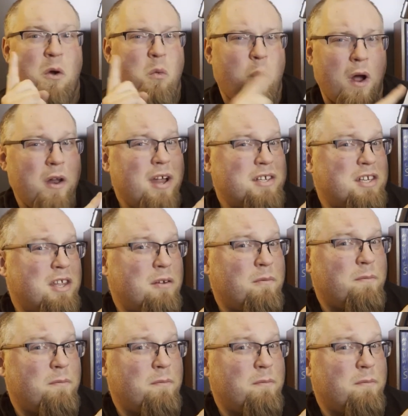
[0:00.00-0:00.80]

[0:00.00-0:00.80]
Why did I say they were